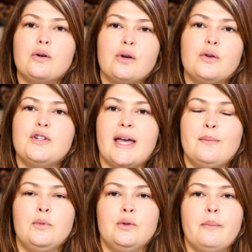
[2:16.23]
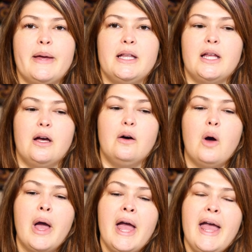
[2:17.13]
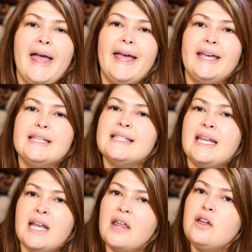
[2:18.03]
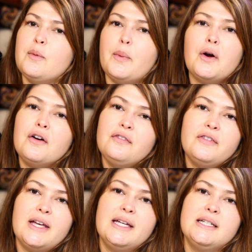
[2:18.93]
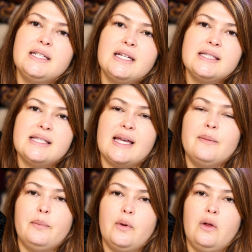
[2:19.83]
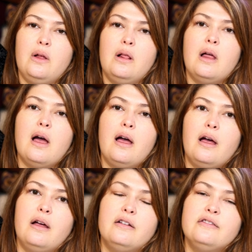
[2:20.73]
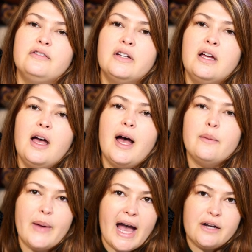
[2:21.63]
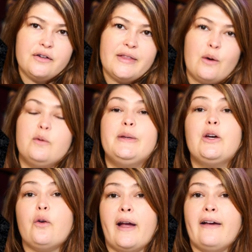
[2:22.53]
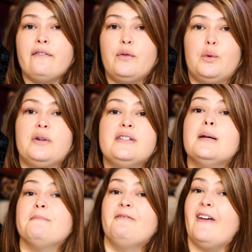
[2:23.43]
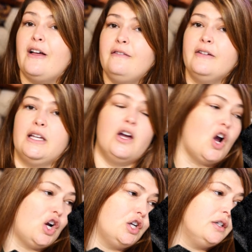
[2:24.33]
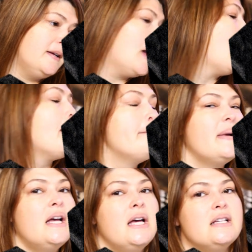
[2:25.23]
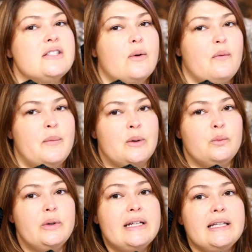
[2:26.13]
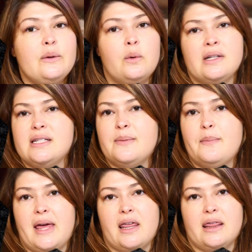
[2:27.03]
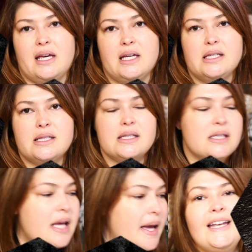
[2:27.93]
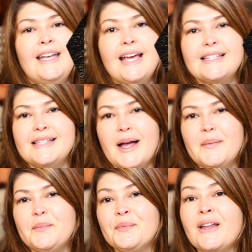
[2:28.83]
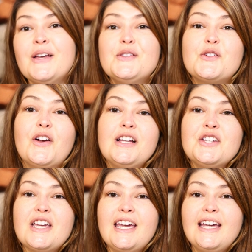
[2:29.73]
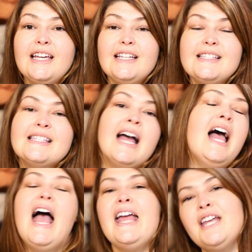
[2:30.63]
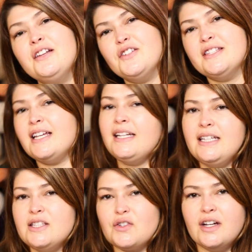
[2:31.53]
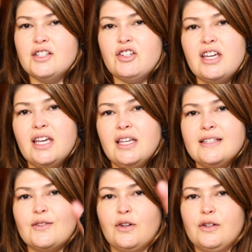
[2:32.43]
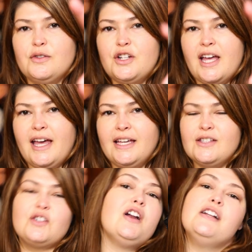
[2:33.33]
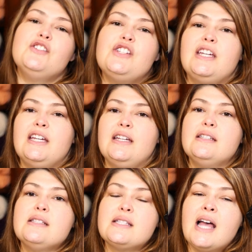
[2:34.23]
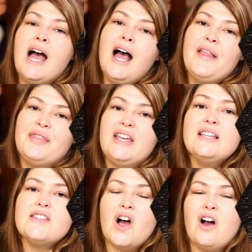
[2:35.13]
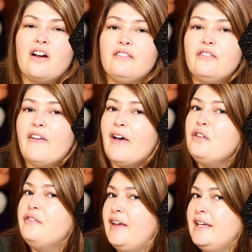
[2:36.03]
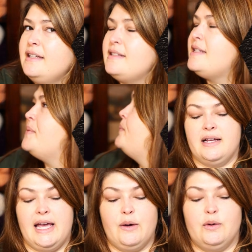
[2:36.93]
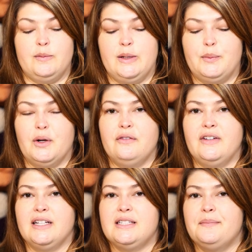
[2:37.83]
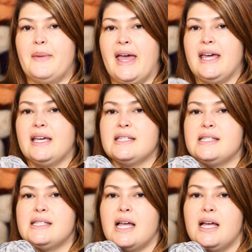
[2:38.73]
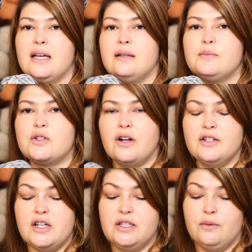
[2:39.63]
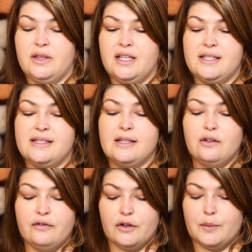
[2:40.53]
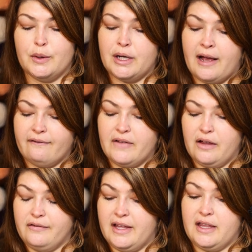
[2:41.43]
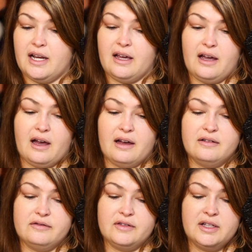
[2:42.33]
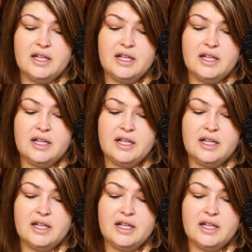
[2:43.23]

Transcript: crochet moon pillow is another perfect example of a pattern that would be great for some velvet yarn. So I've been really wanting to make this. Next up, scrunchies. And not just any scrunchies, crochet scrunchies. These are velvet. It would be perfect to make some scrunchies with this silver Bernat velvet that I have.